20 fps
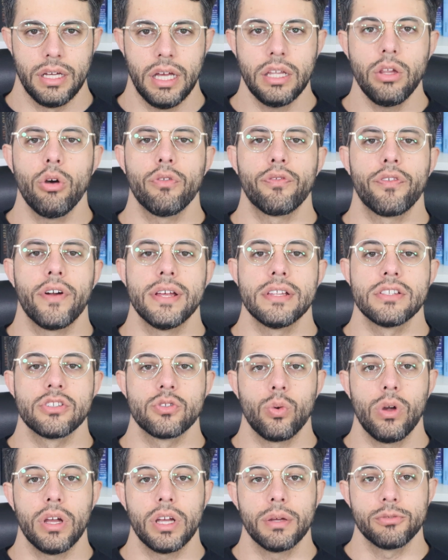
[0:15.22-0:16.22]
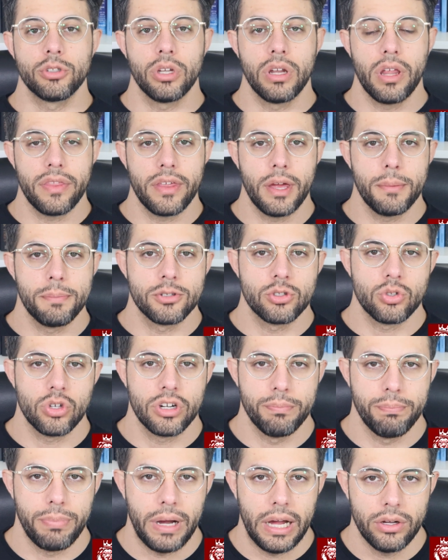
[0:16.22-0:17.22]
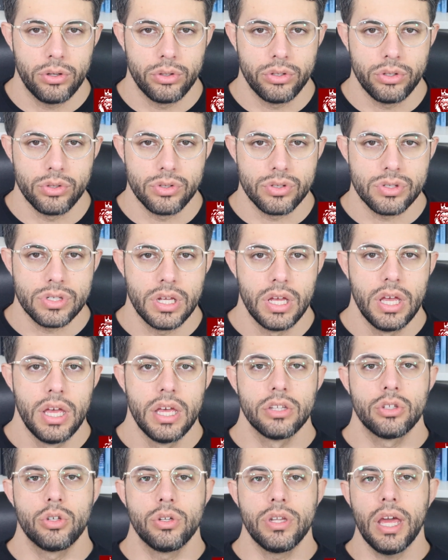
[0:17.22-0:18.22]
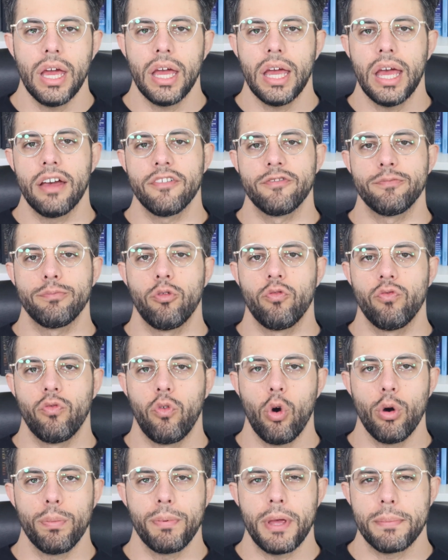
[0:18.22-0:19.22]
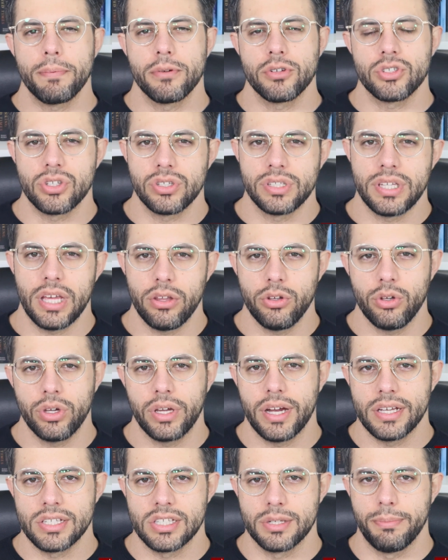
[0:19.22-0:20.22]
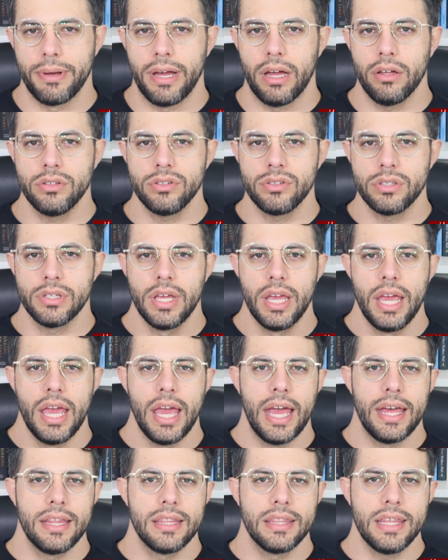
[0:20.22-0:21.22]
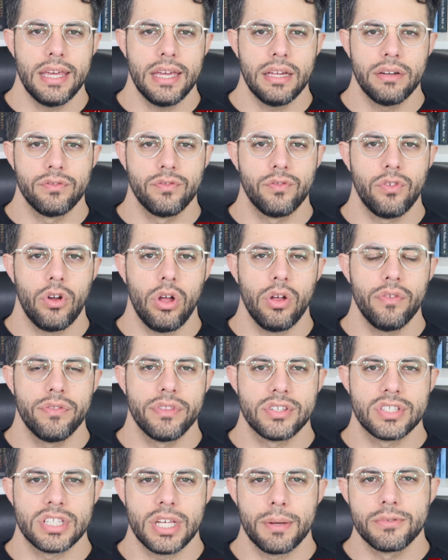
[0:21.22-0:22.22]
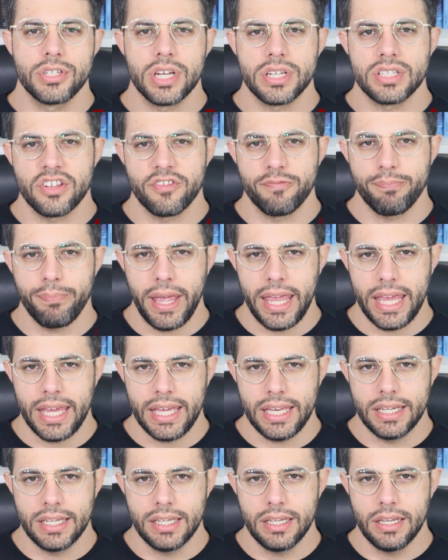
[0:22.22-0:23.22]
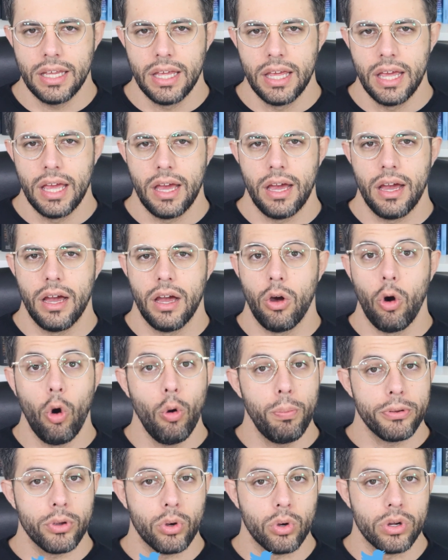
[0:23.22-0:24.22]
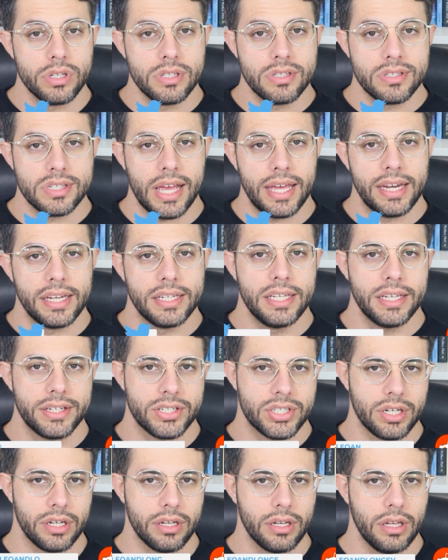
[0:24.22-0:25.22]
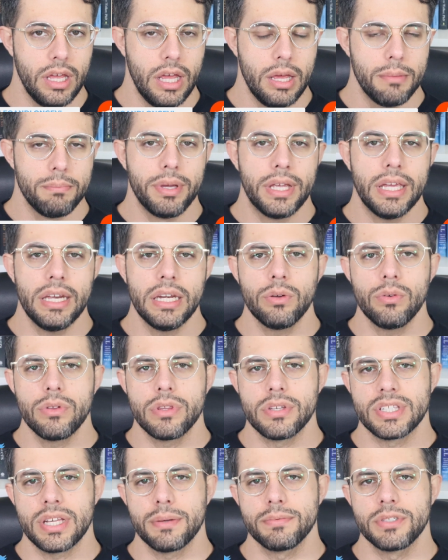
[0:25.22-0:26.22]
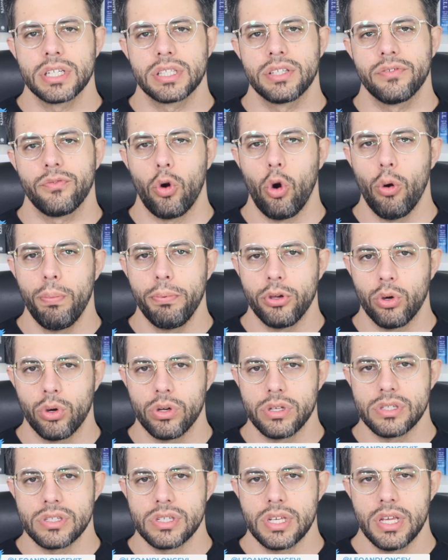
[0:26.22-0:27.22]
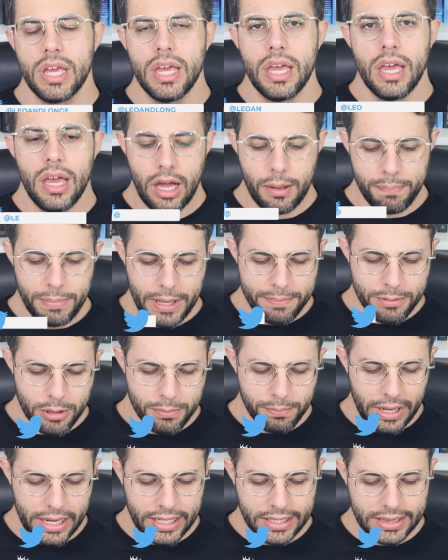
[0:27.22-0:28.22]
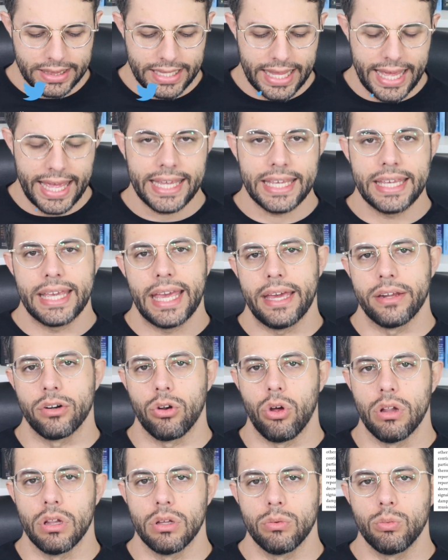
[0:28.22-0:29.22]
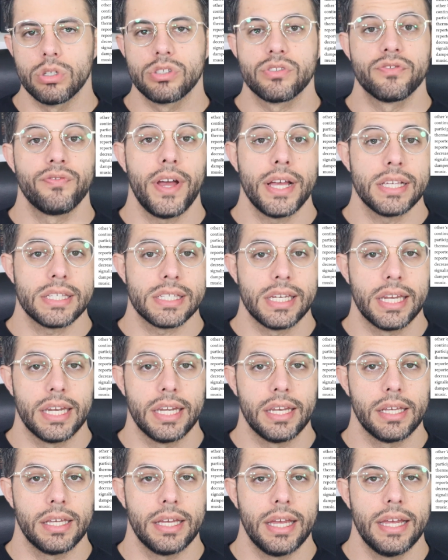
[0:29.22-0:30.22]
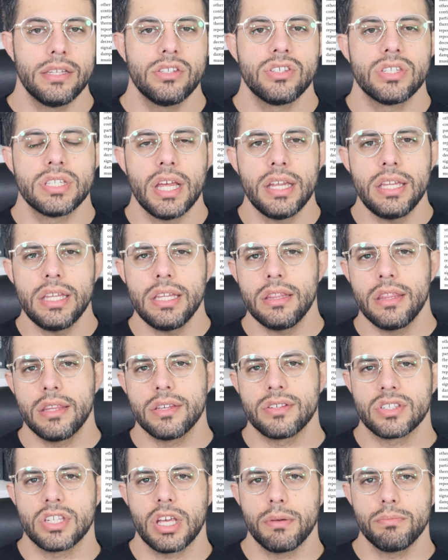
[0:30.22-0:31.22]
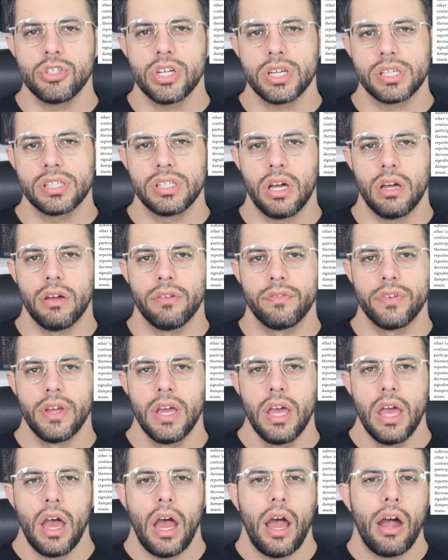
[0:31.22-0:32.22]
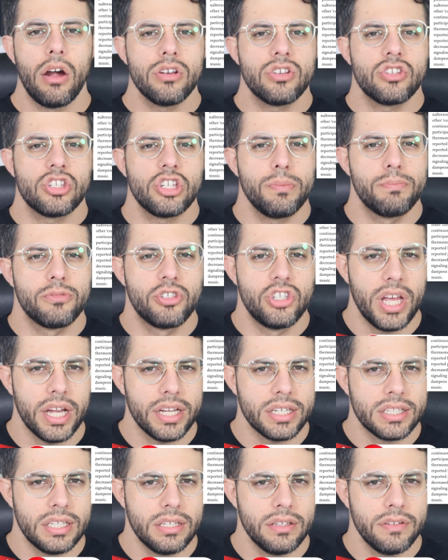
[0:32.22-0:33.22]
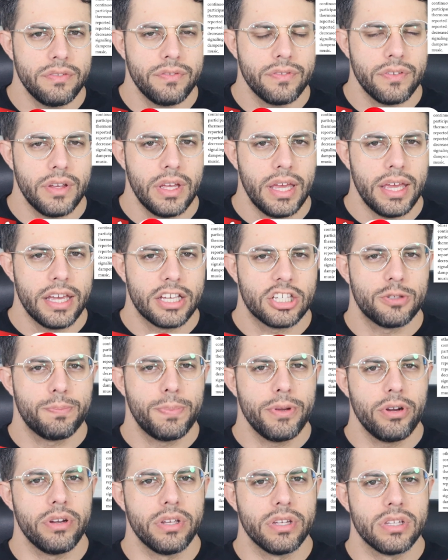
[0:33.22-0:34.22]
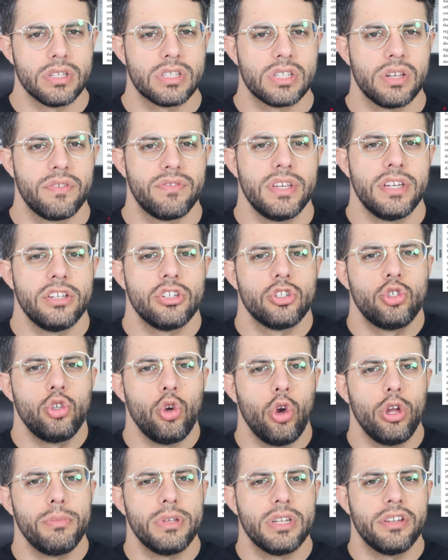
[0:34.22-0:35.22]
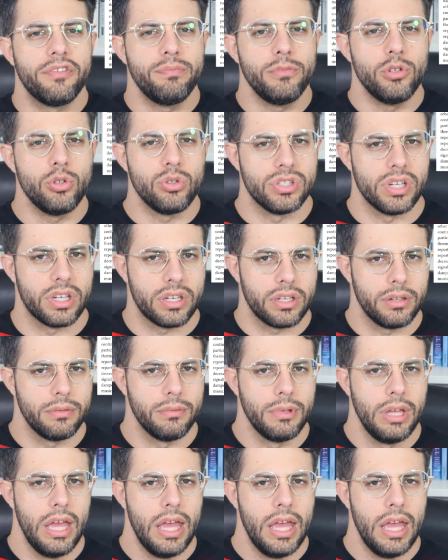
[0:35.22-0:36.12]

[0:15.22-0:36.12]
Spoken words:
Hello friends, welcome to another episode of BioNews. Today I have four papers to tell you guys about, and they involve the subjects of pain, opioids, and addiction. Beginning with the subject of opioids, a paper by Laeng et al. Was fascinating. It studied the subject of our subjective experience of the enjoyment of music.